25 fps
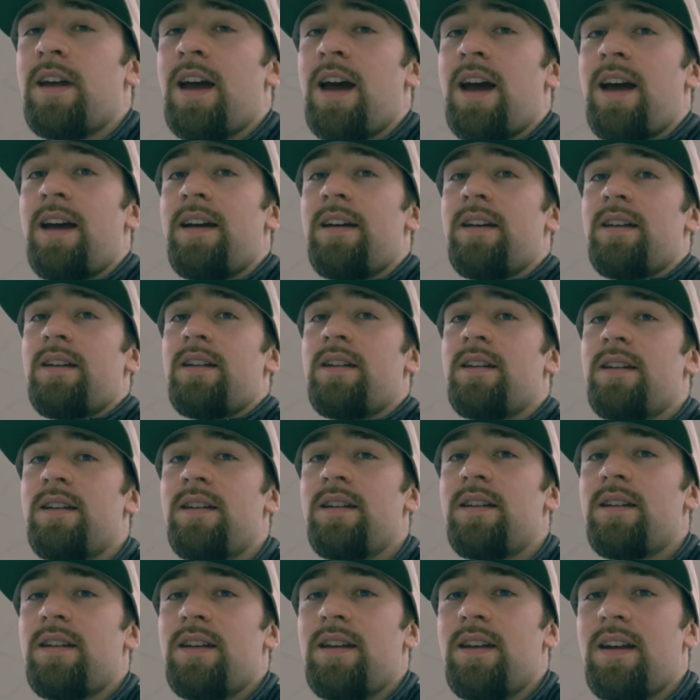that
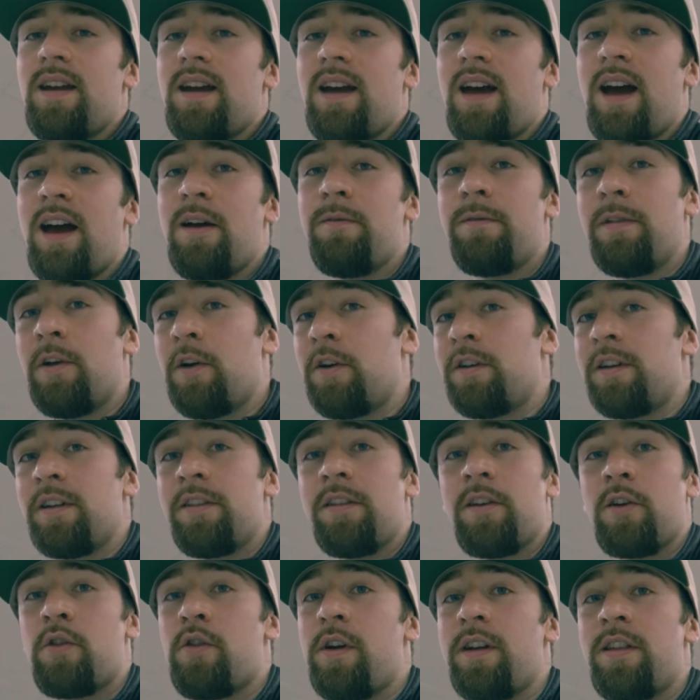I've learned as
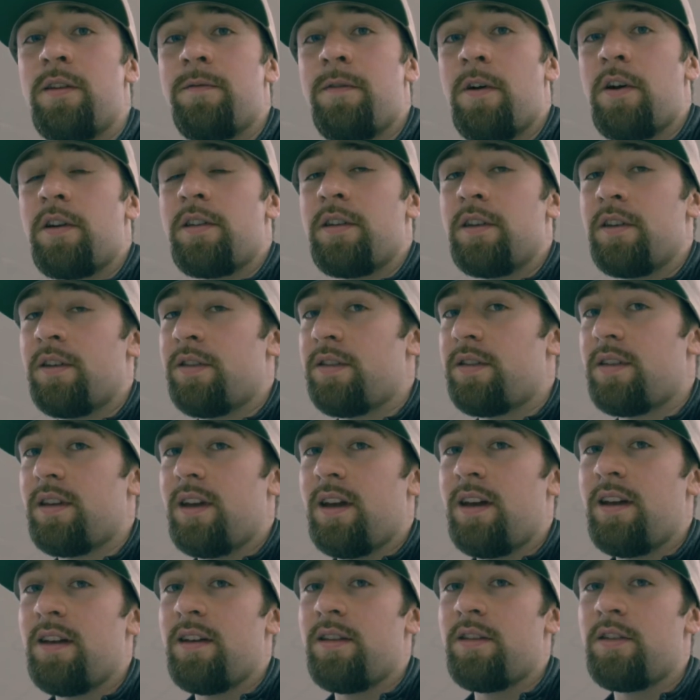a creative artist
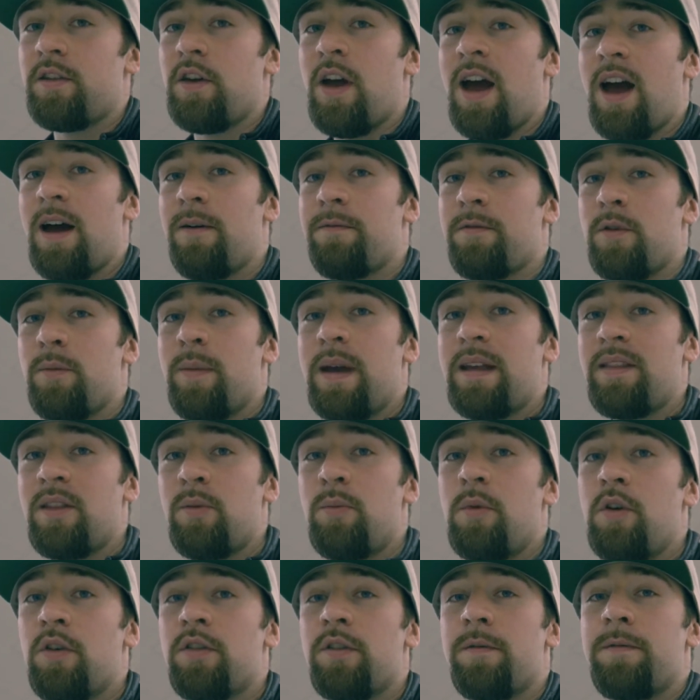is you have to make the
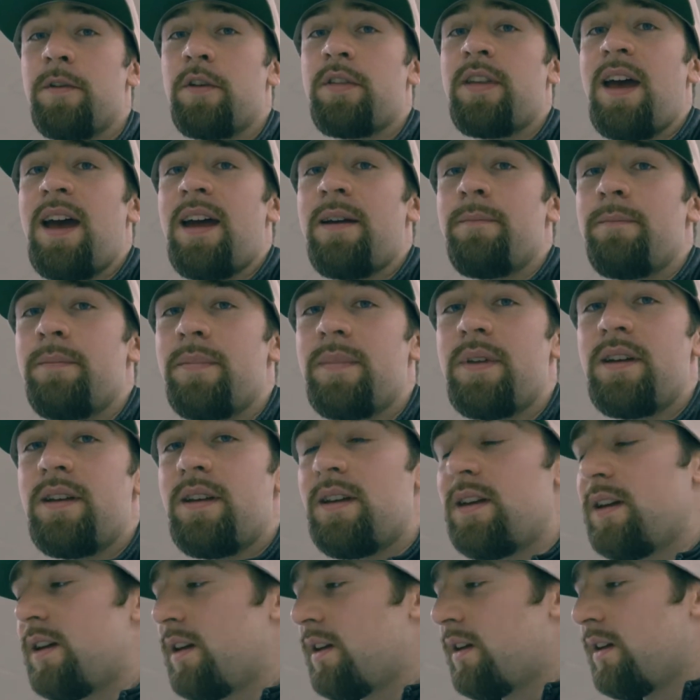most of your time.
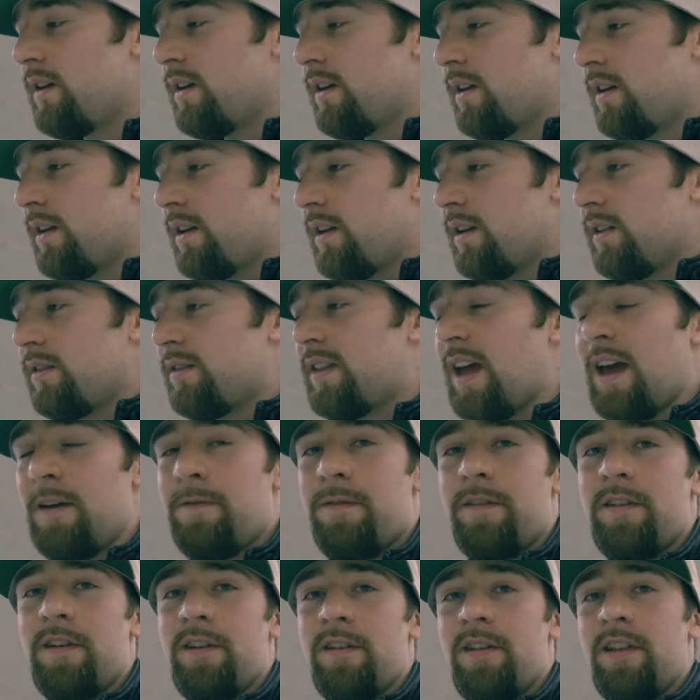
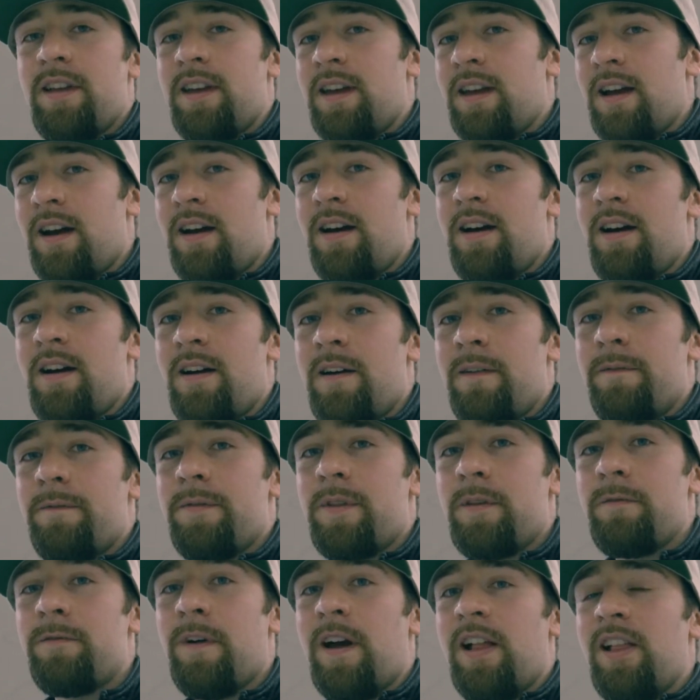Definitely a
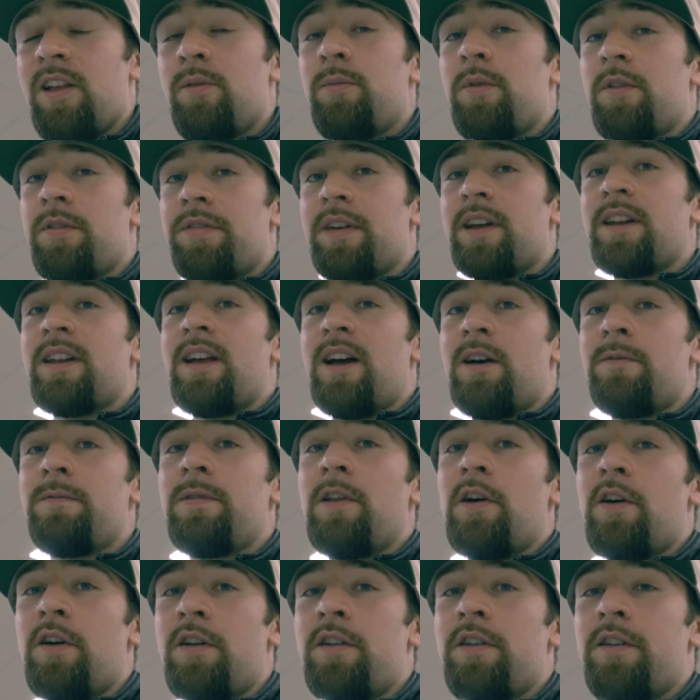valuable thing that I've
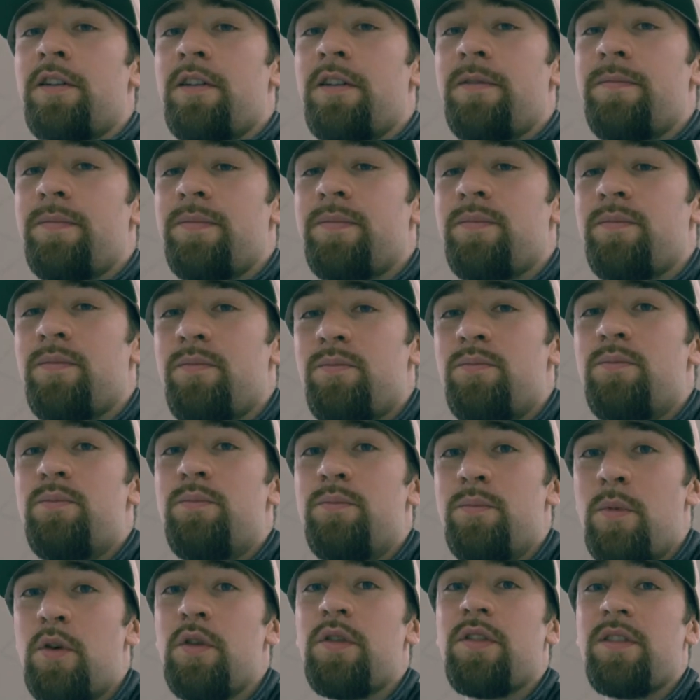learned
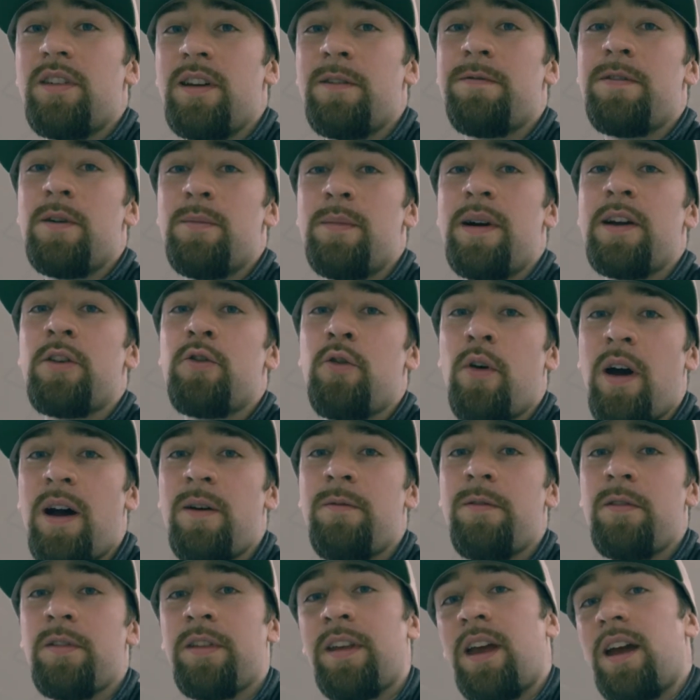mostly from my
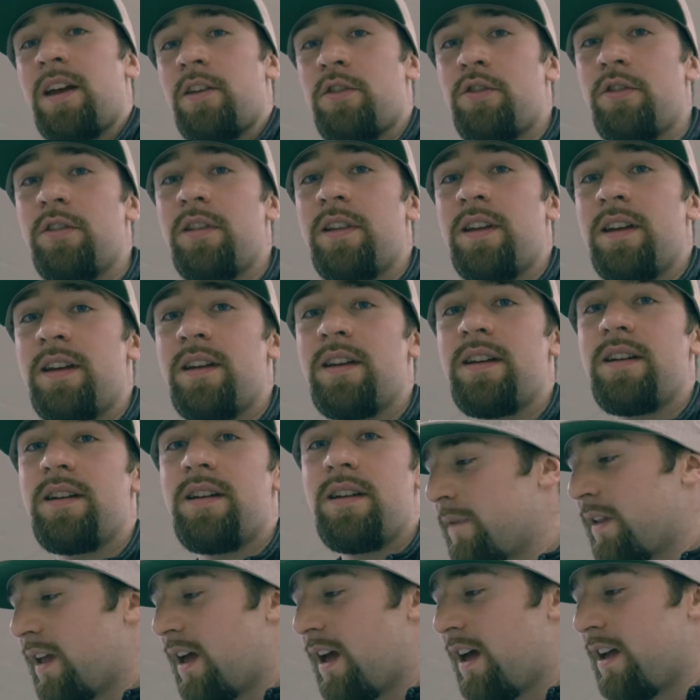travels actually.
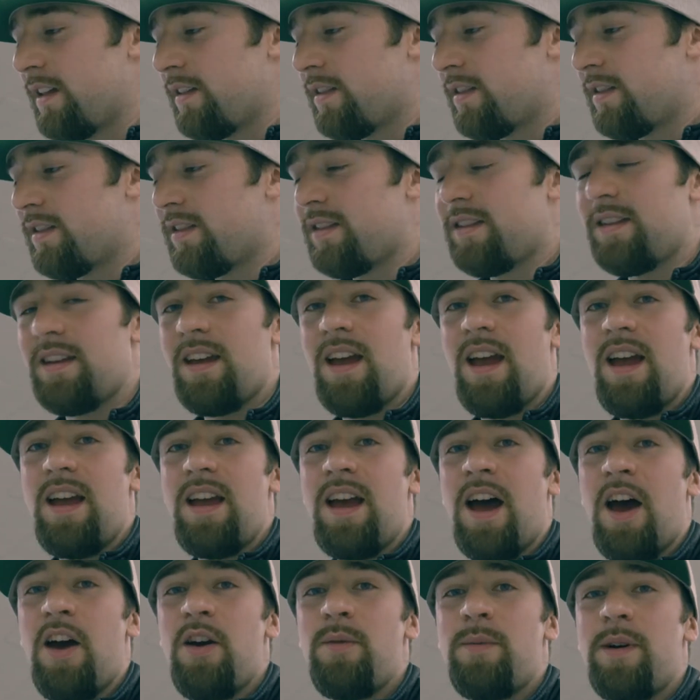It's
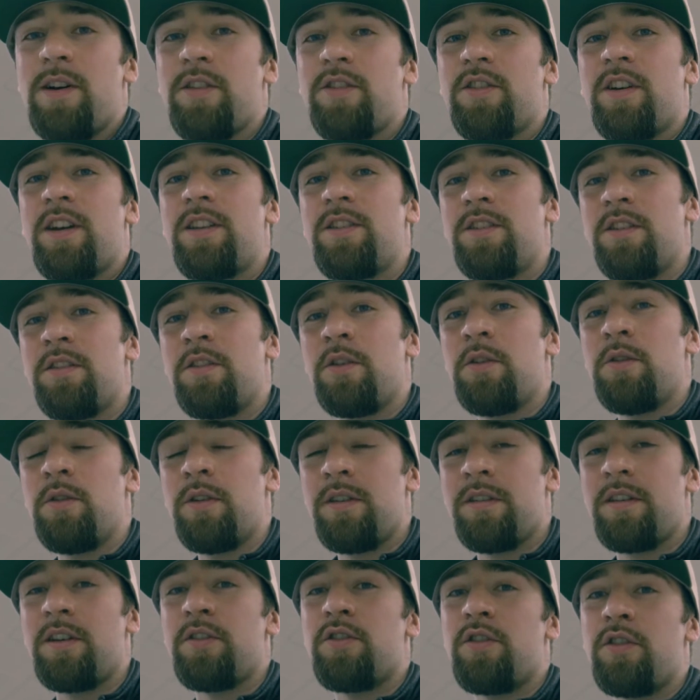how much can you do in
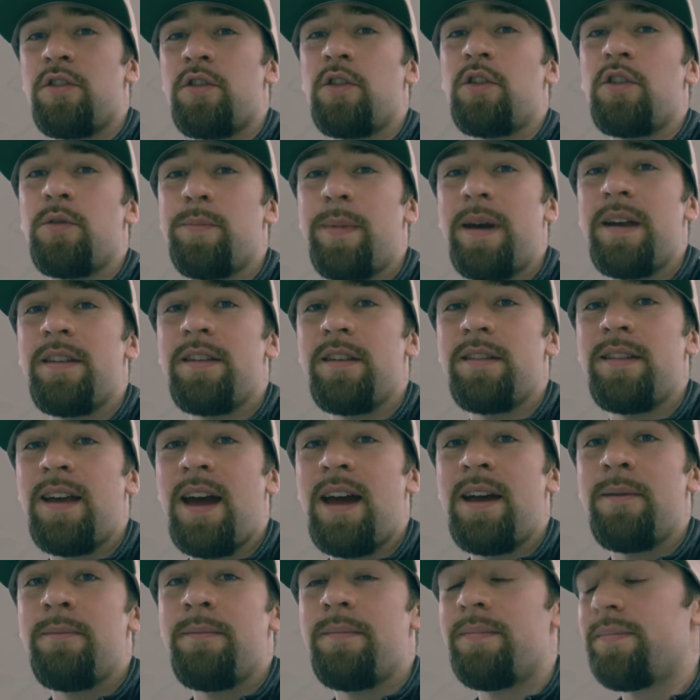such a short space of
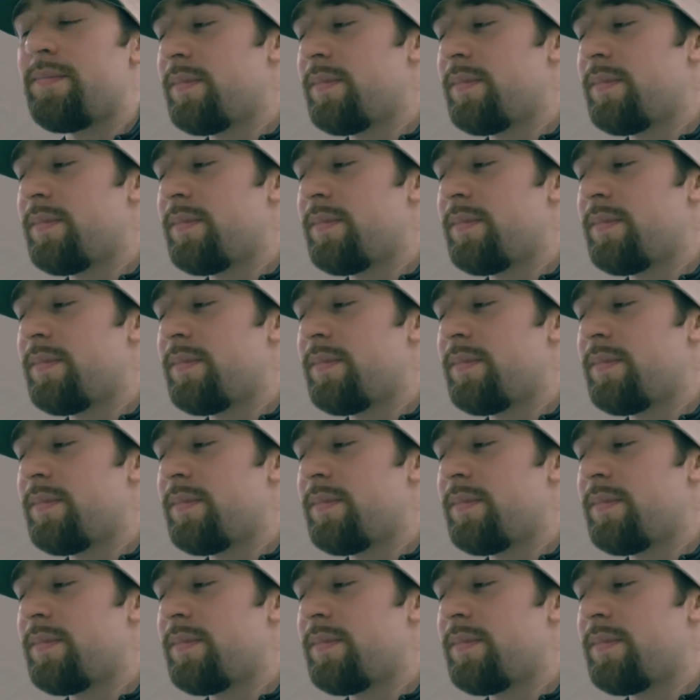time?